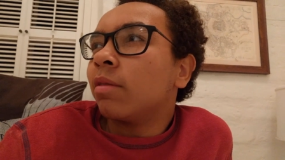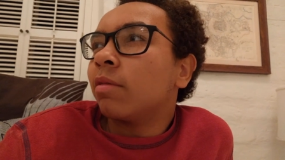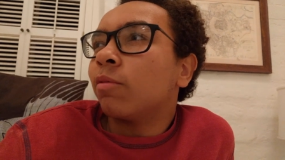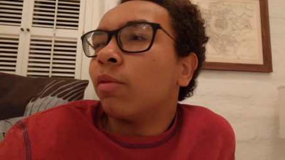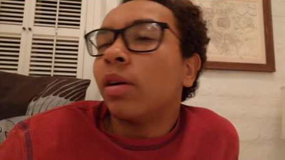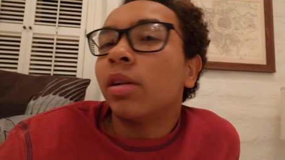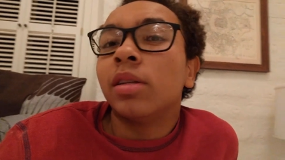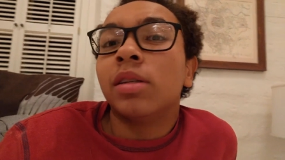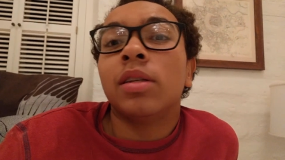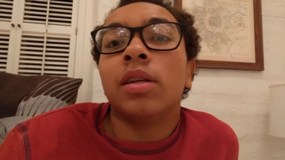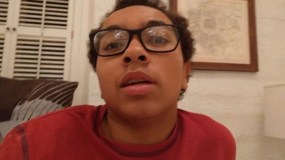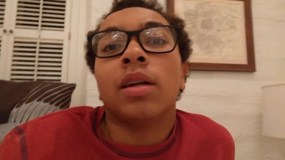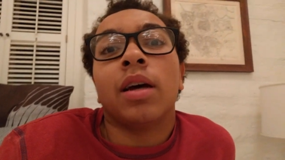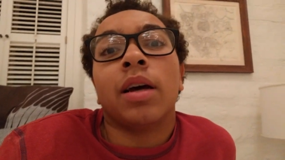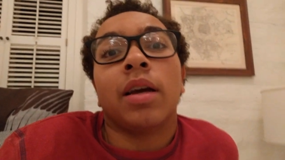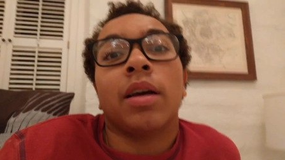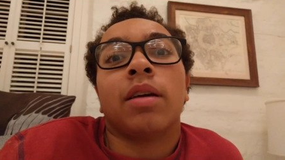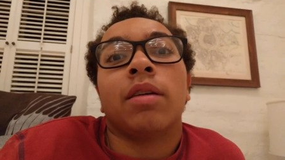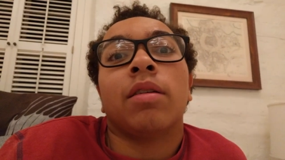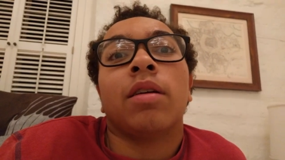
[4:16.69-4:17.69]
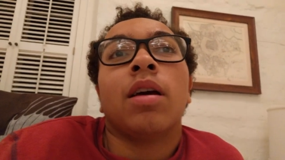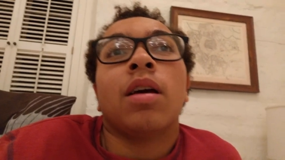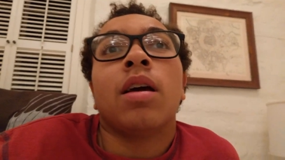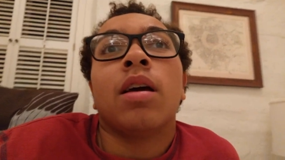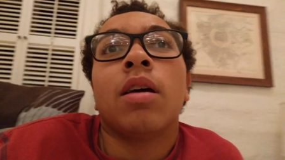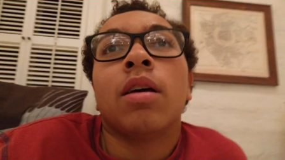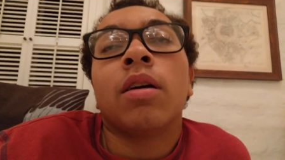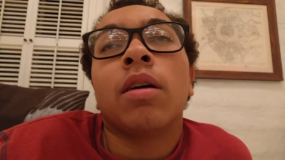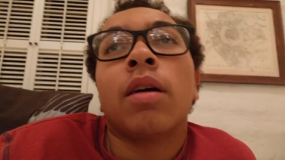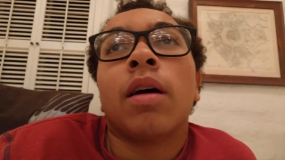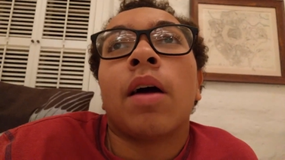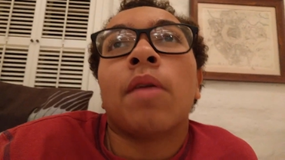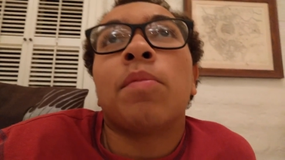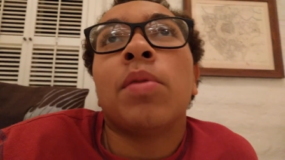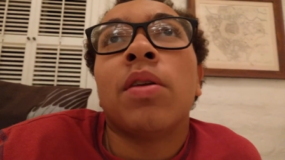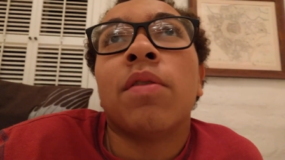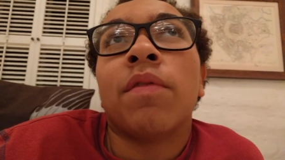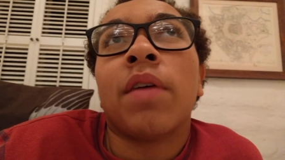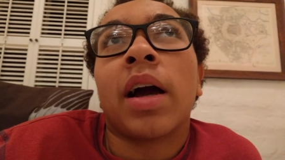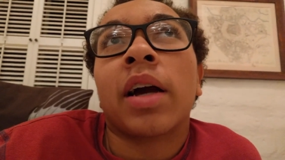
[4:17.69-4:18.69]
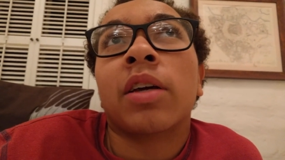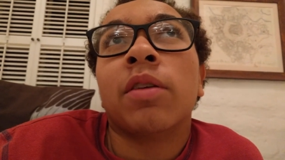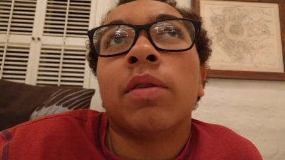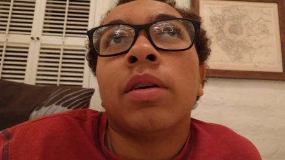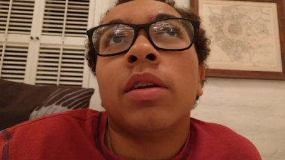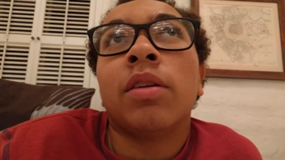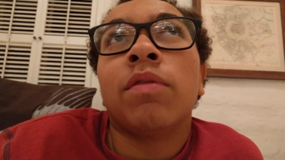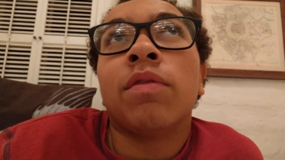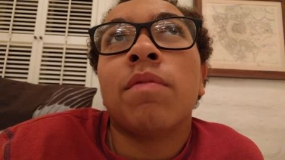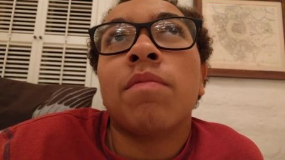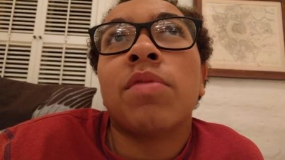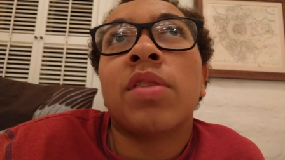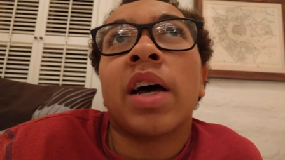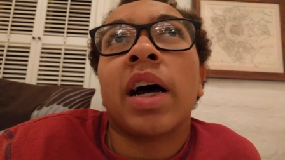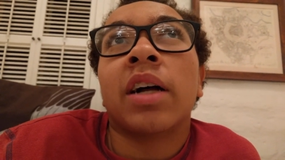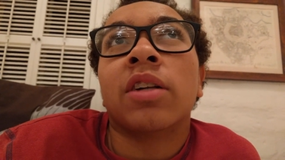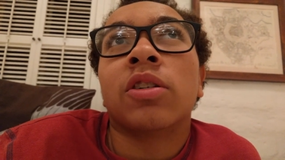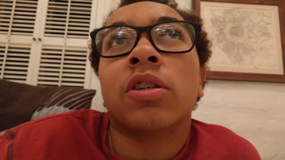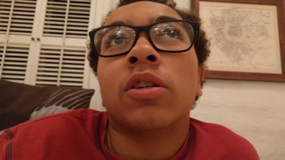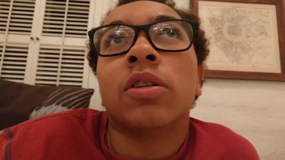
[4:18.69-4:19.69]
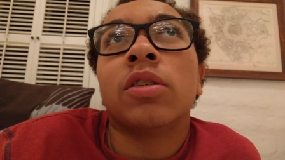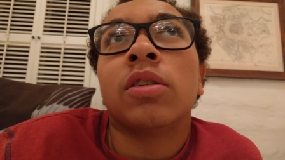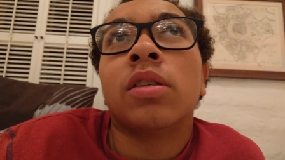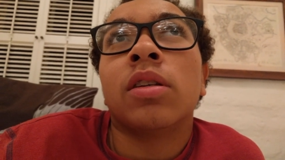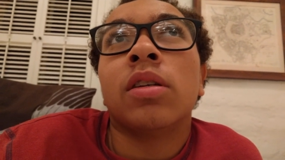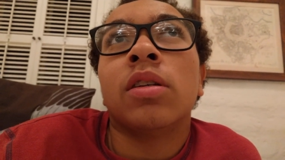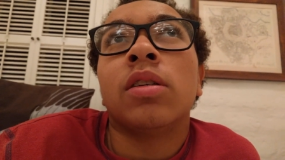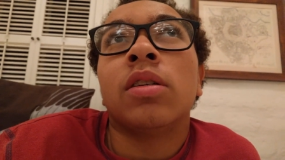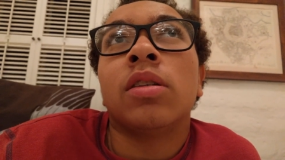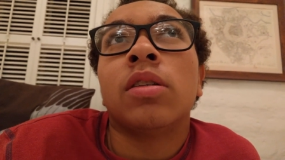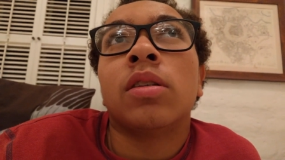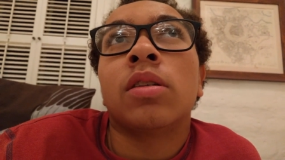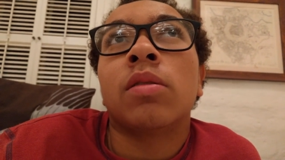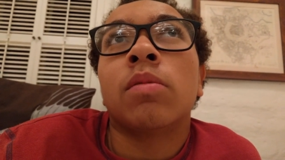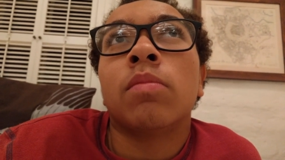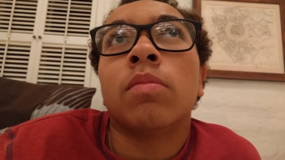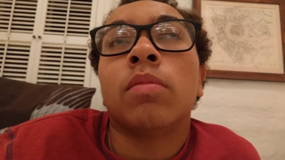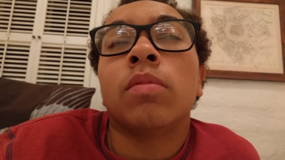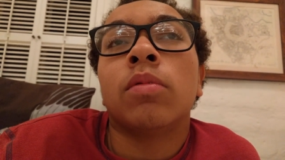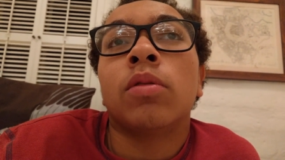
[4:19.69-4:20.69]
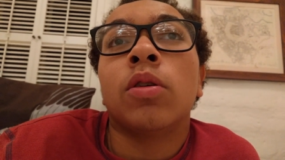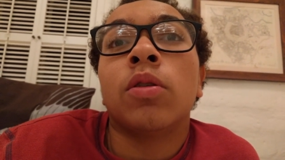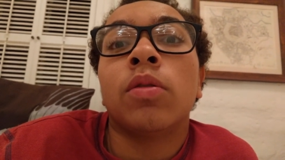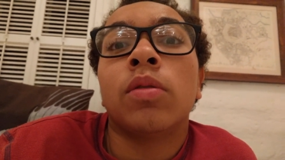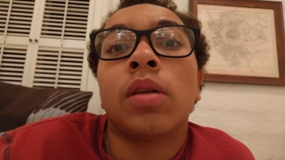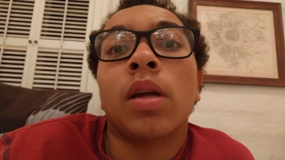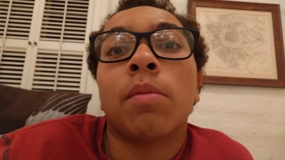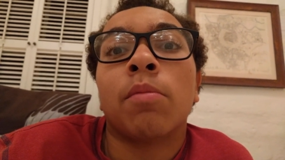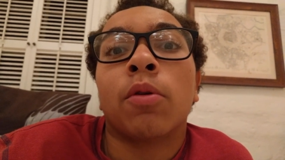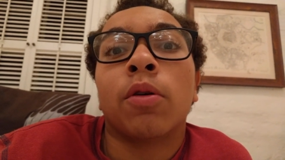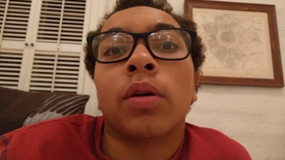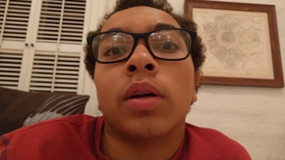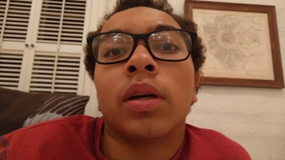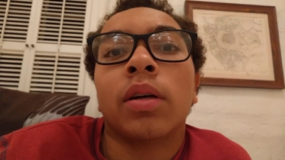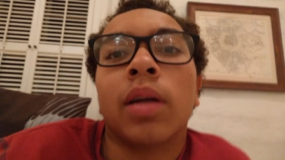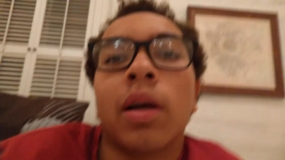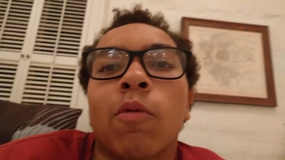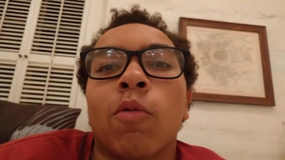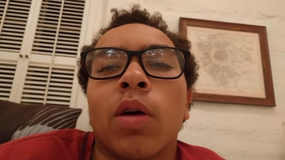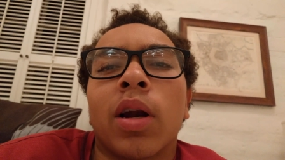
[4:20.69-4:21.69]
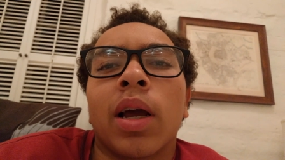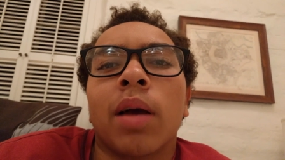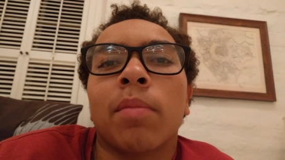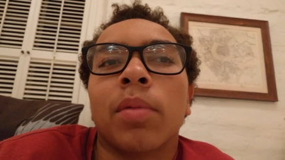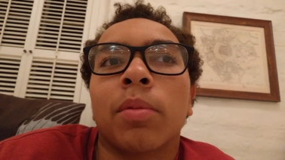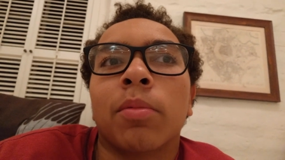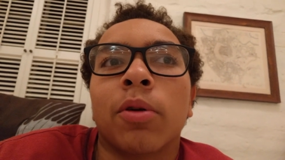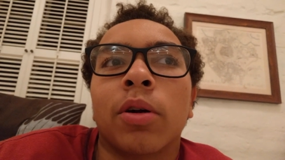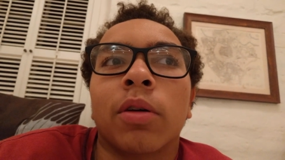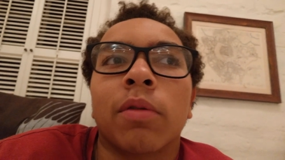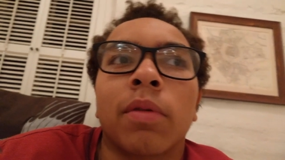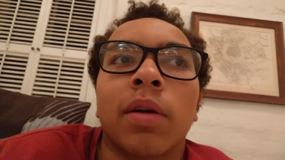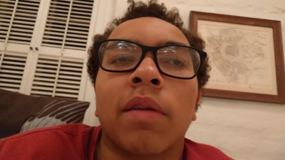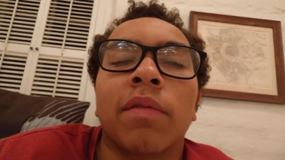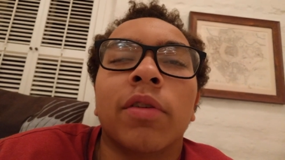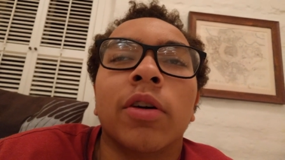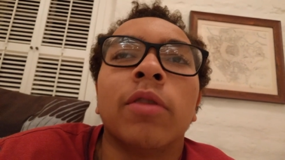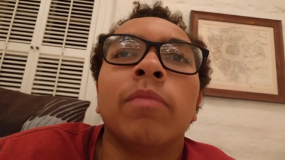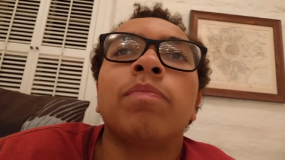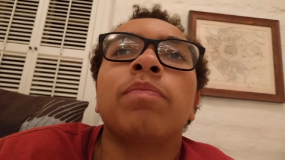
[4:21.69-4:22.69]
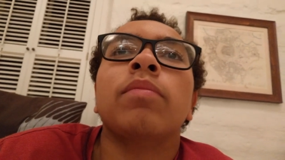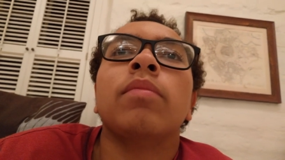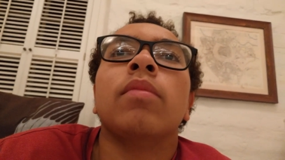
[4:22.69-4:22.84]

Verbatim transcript: Wednesday night. I've been evacuated from Thatcher since Tuesday morning, like one A M in the morning, whatever.